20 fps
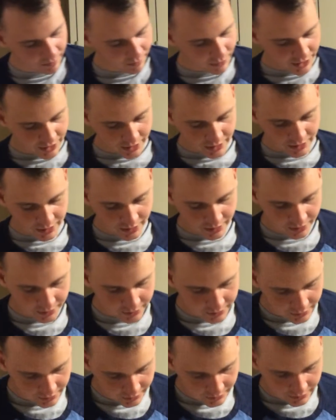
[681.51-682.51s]
But
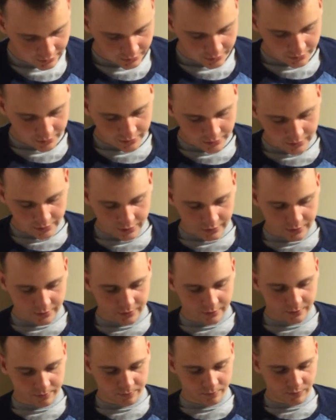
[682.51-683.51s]

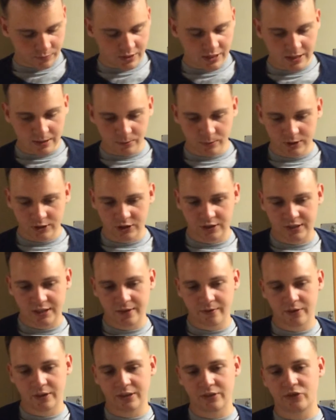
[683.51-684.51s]
yeah, we're just
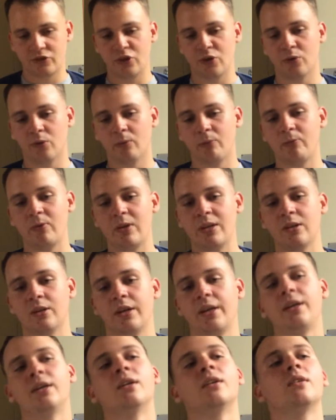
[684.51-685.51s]
given this general
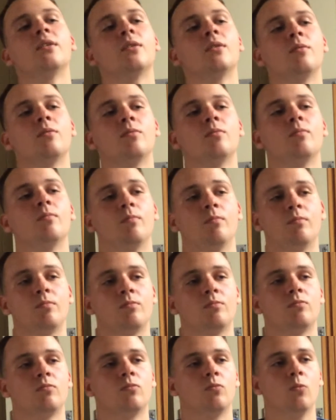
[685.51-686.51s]
feeling
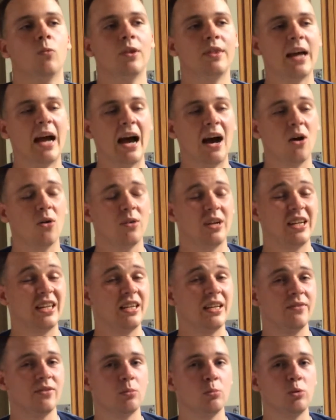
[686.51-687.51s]
without
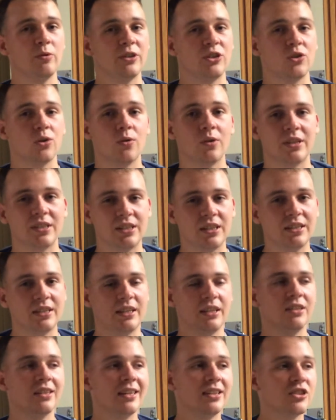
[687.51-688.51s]
even the movie showing us
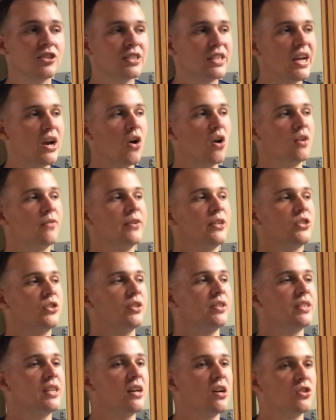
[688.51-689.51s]
anything. They just say
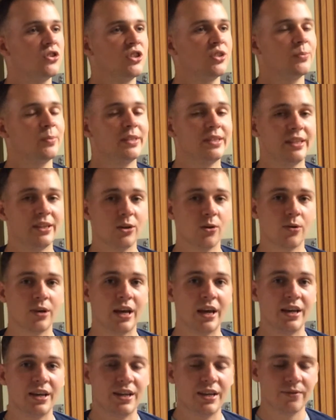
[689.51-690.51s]
artificial intelligence, we think,
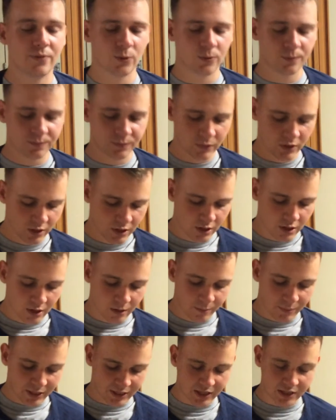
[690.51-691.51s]
okay, evil,
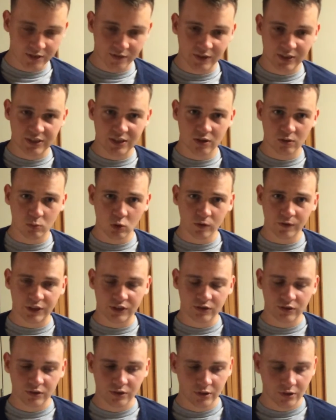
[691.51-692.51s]
because of these other movies.